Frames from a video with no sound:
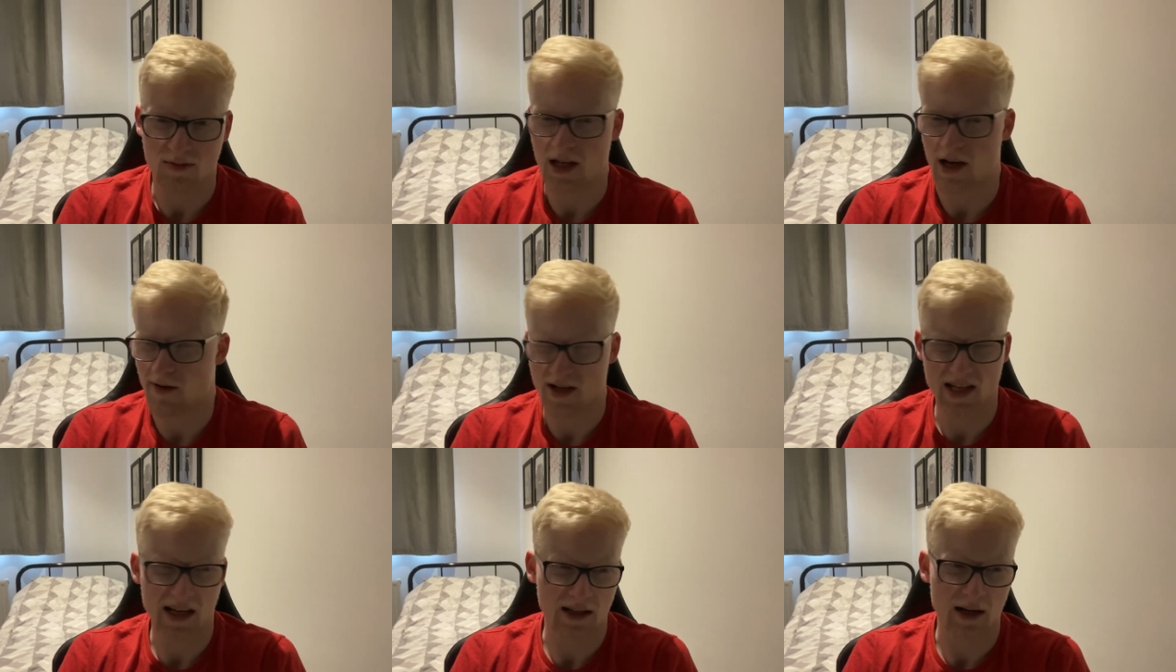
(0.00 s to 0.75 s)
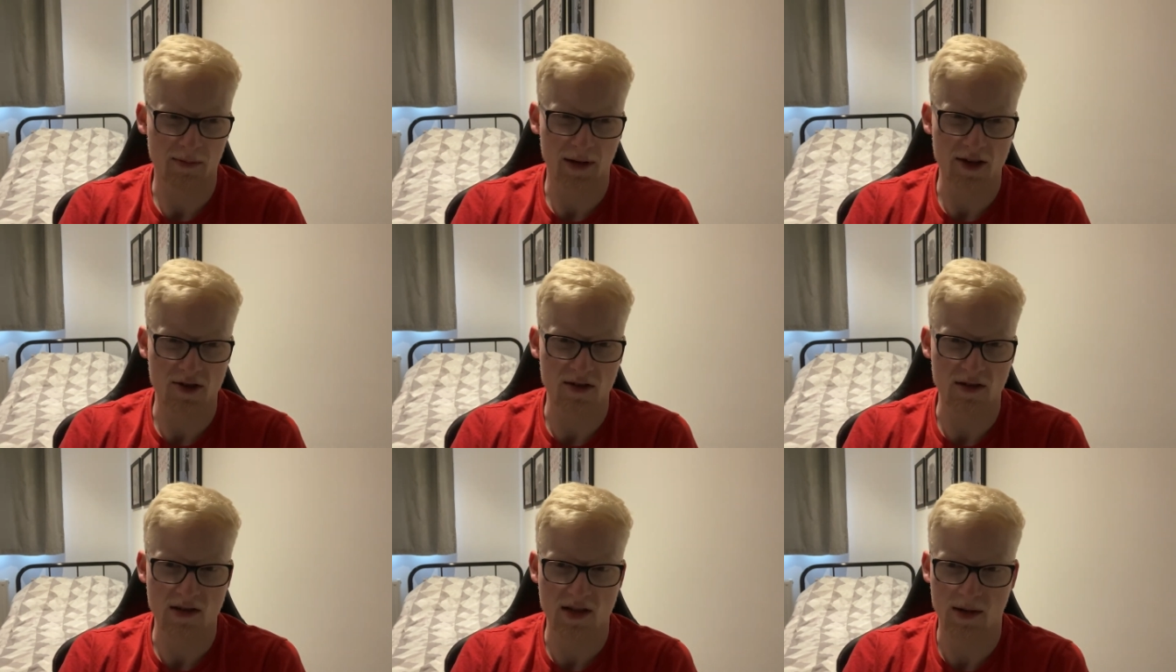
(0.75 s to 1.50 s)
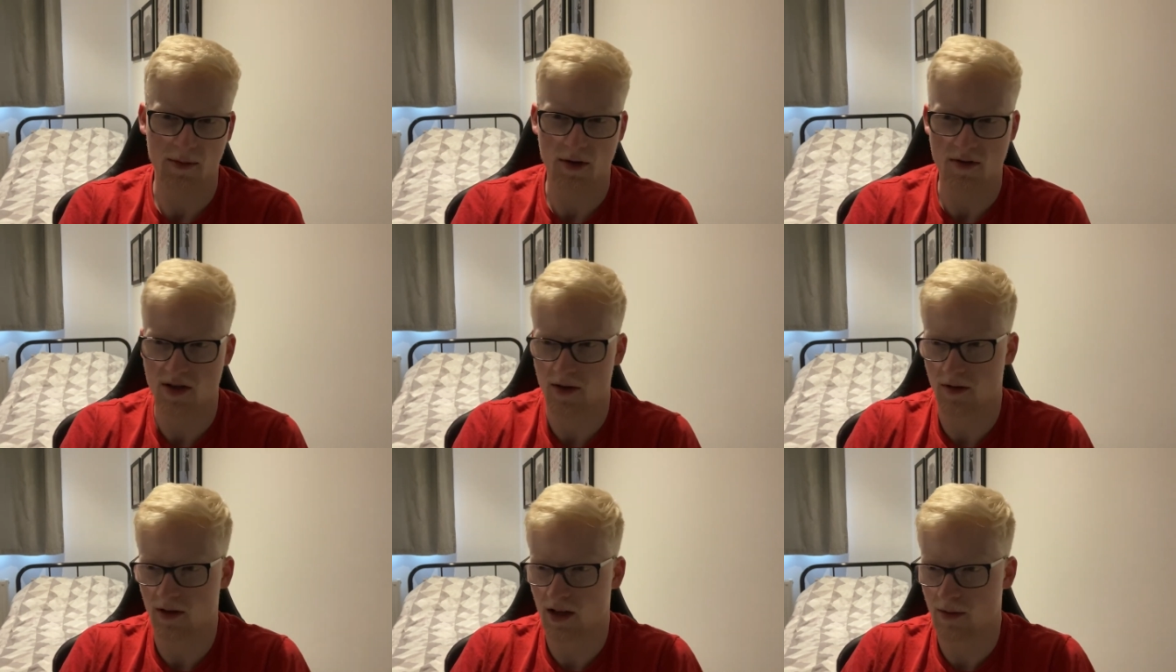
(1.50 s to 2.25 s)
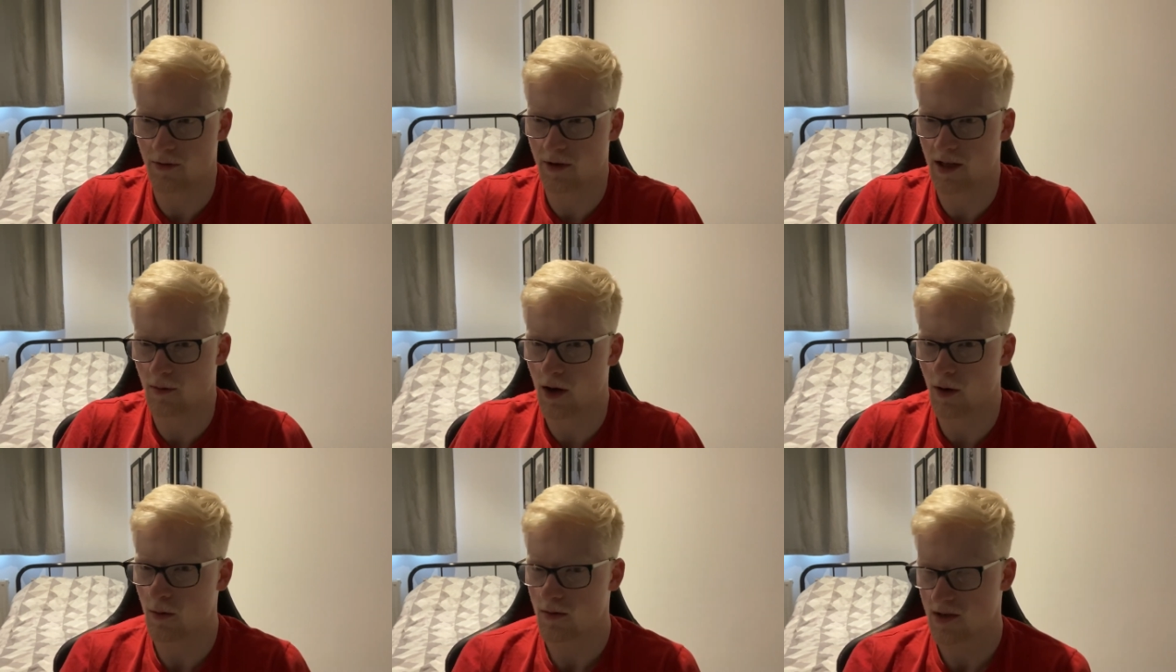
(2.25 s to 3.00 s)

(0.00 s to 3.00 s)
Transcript: dare I say, a club legend, someone who served the club really well